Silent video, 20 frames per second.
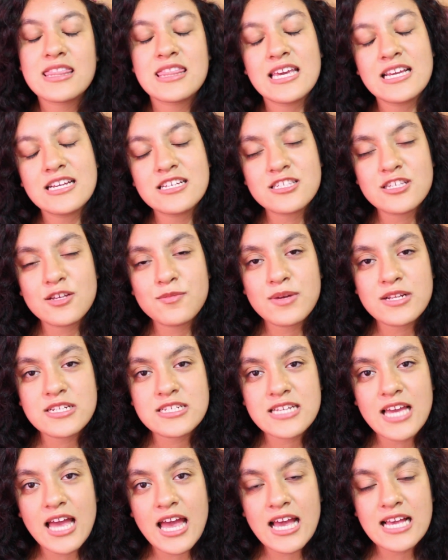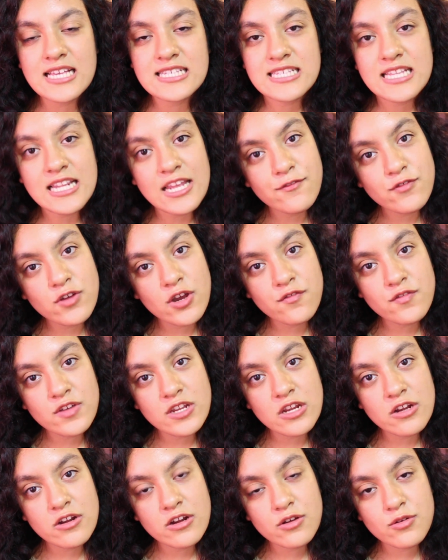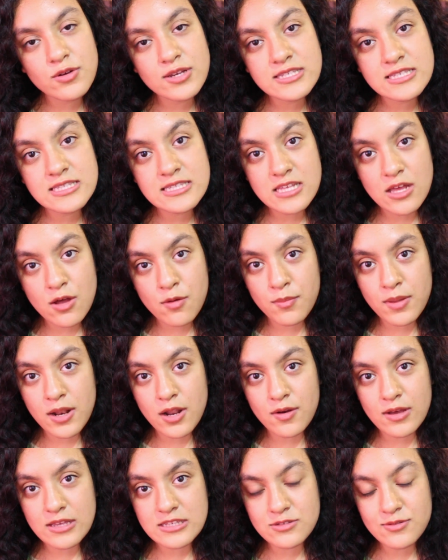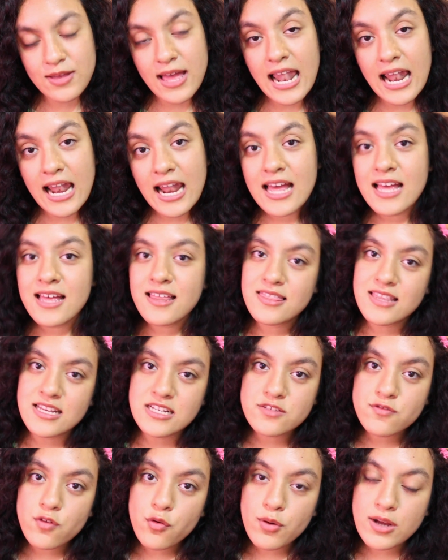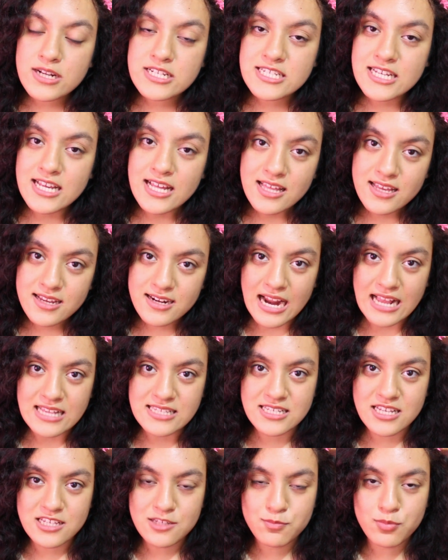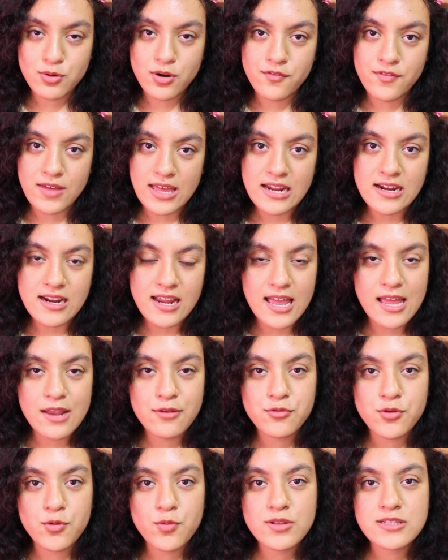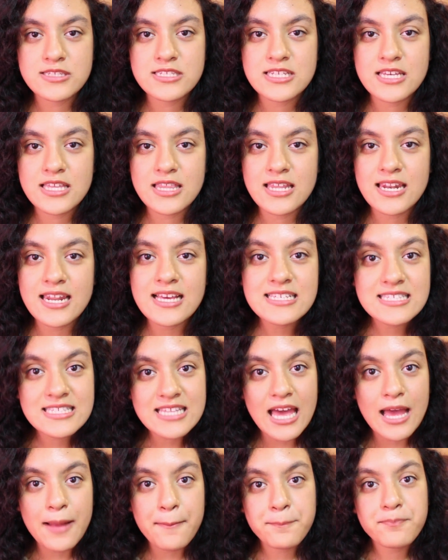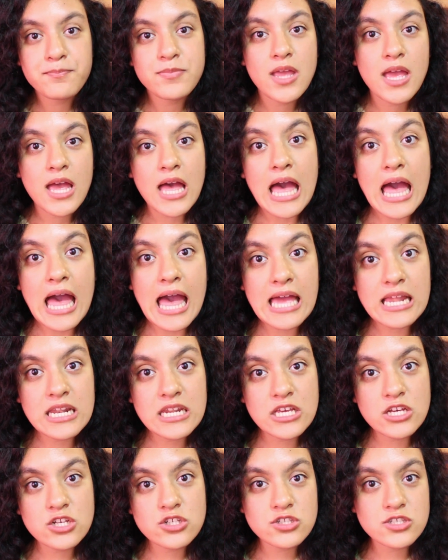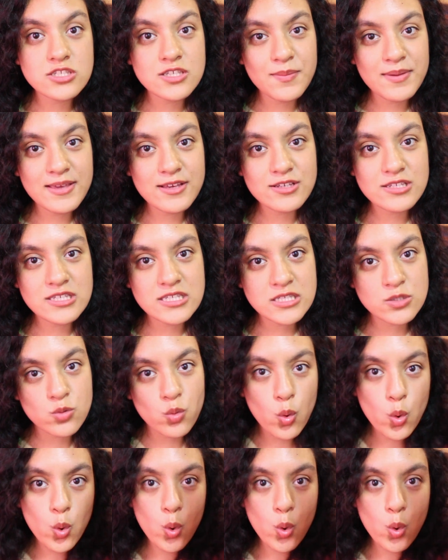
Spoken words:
Thank you so much guys. Leave your video requests down below as well. Thanks for watching. Gracias por ver, and we will see you the next time. Adios amigos.